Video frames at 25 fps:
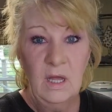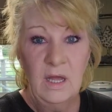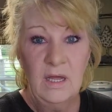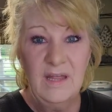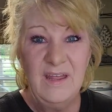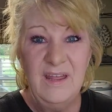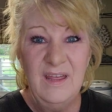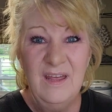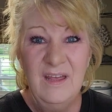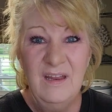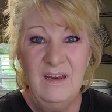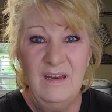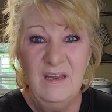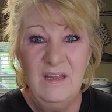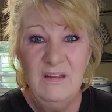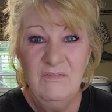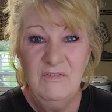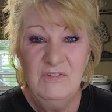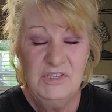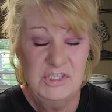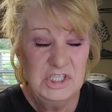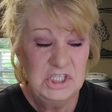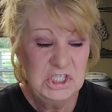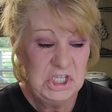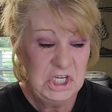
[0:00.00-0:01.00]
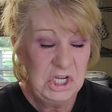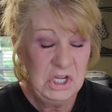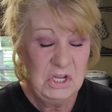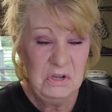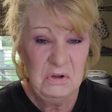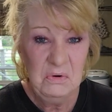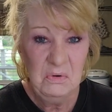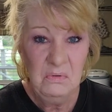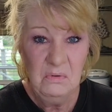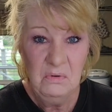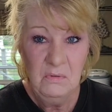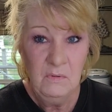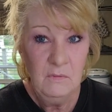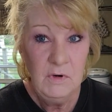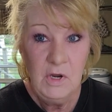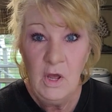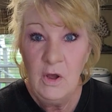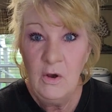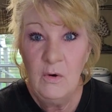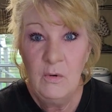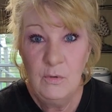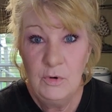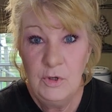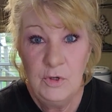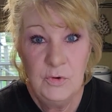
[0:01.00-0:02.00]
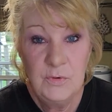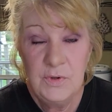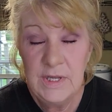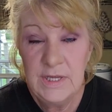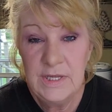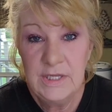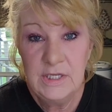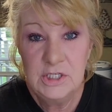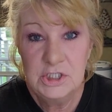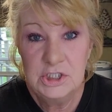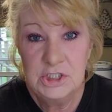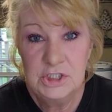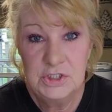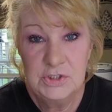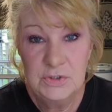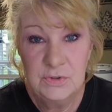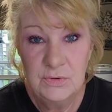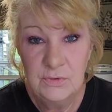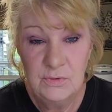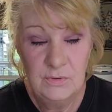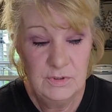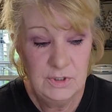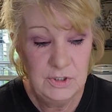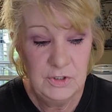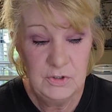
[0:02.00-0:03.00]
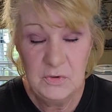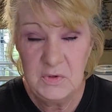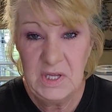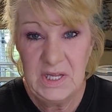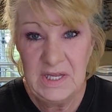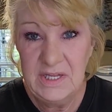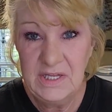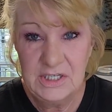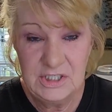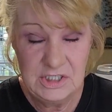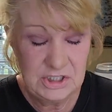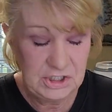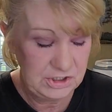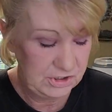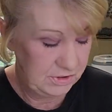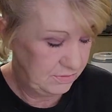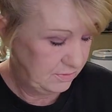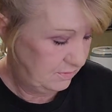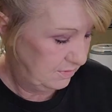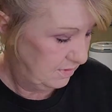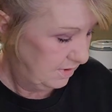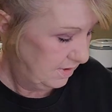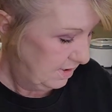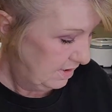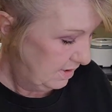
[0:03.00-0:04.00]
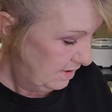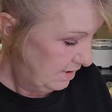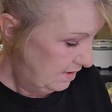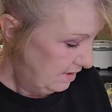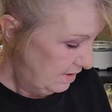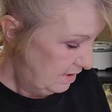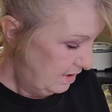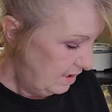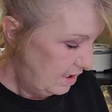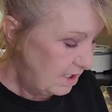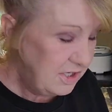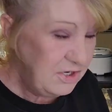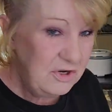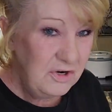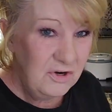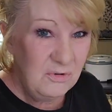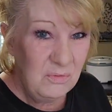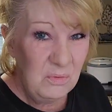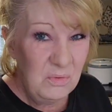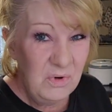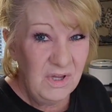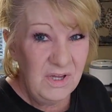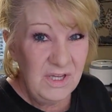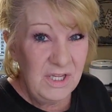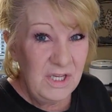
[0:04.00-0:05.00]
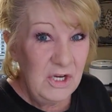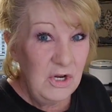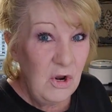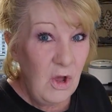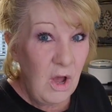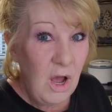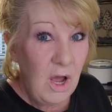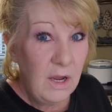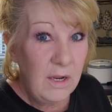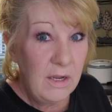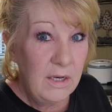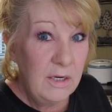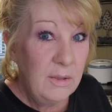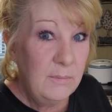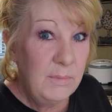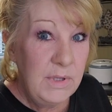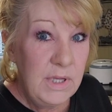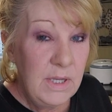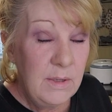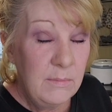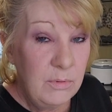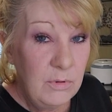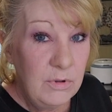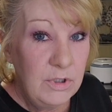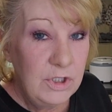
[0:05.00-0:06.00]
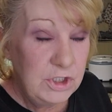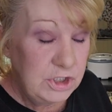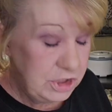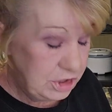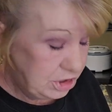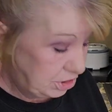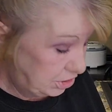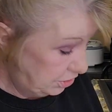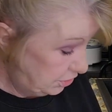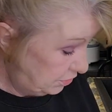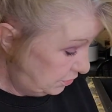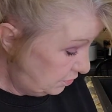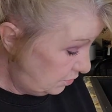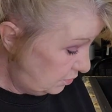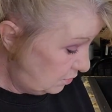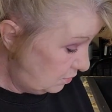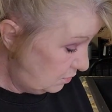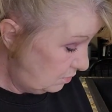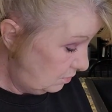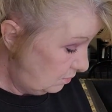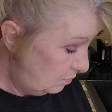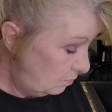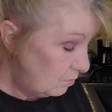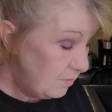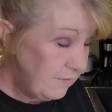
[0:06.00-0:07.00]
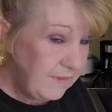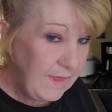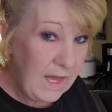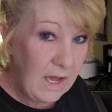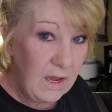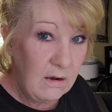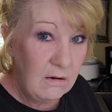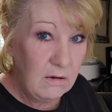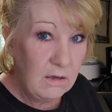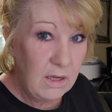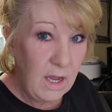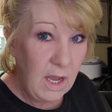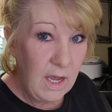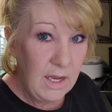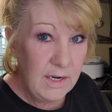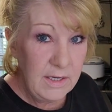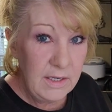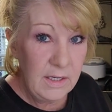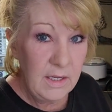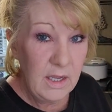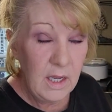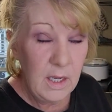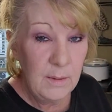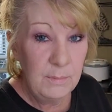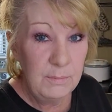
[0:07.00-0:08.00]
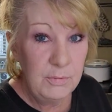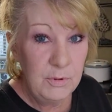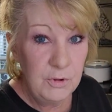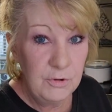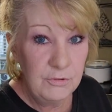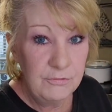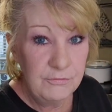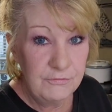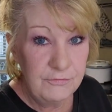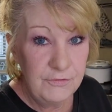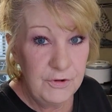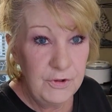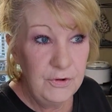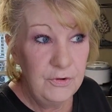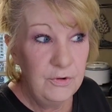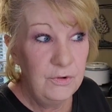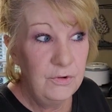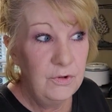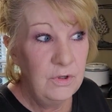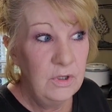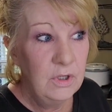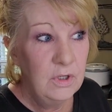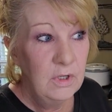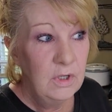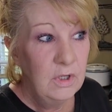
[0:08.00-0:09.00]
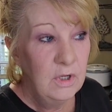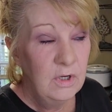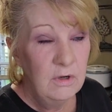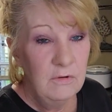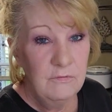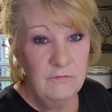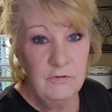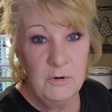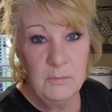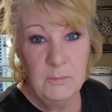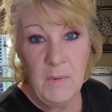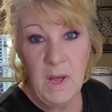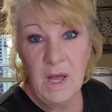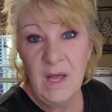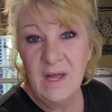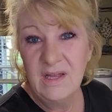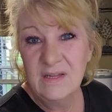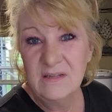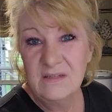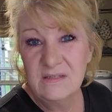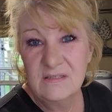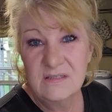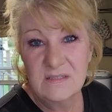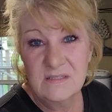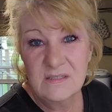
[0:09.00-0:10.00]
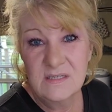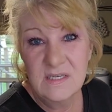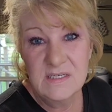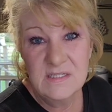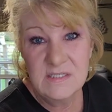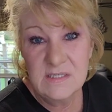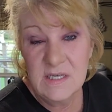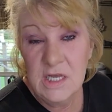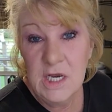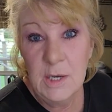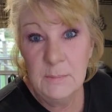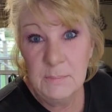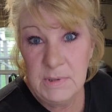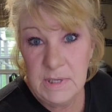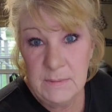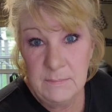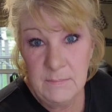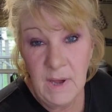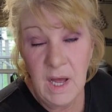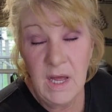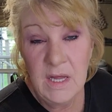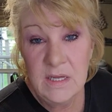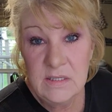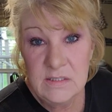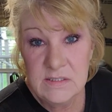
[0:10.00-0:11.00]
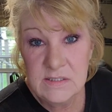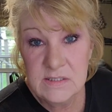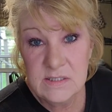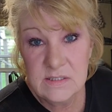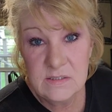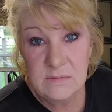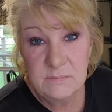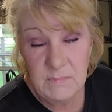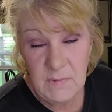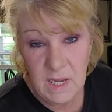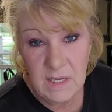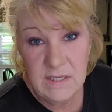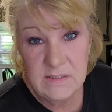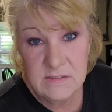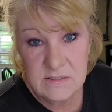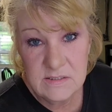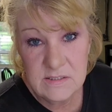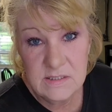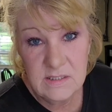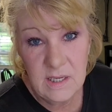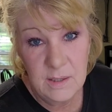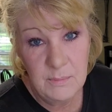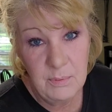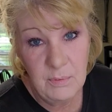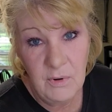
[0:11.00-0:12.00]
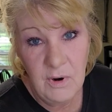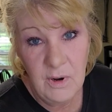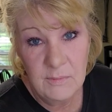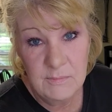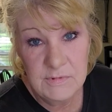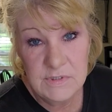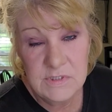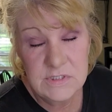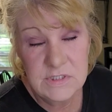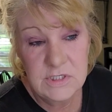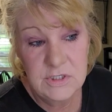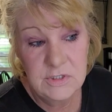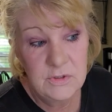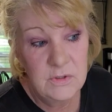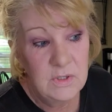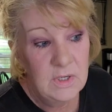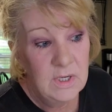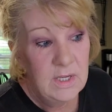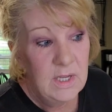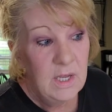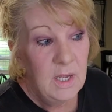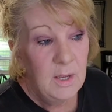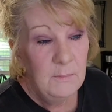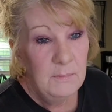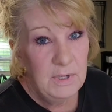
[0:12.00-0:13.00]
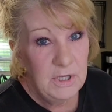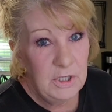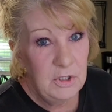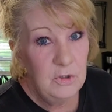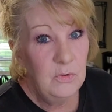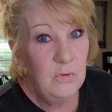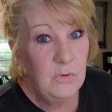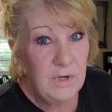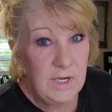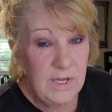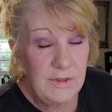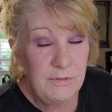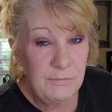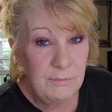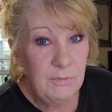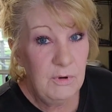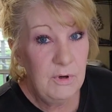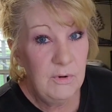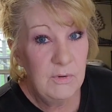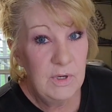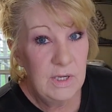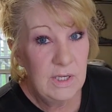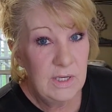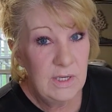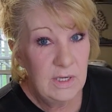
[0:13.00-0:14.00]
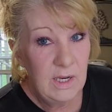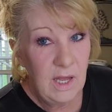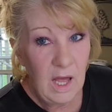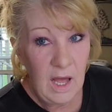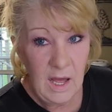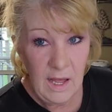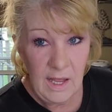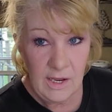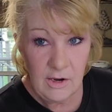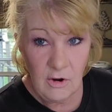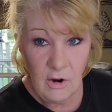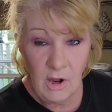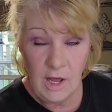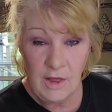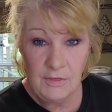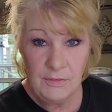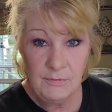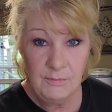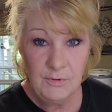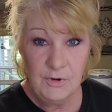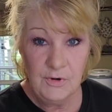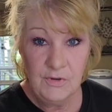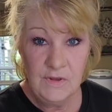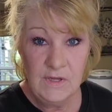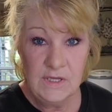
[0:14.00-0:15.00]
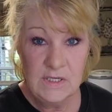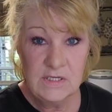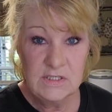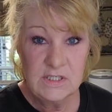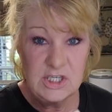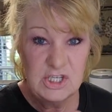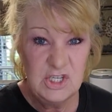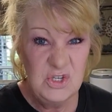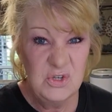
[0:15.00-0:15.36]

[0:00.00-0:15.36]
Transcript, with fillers: I can't even chew. No, you can't chew. You can't chew. And you're really not going to be able to chew without cutting up your food for months. It's going to be months, months, I promise you. But you'll get through it. I got through this.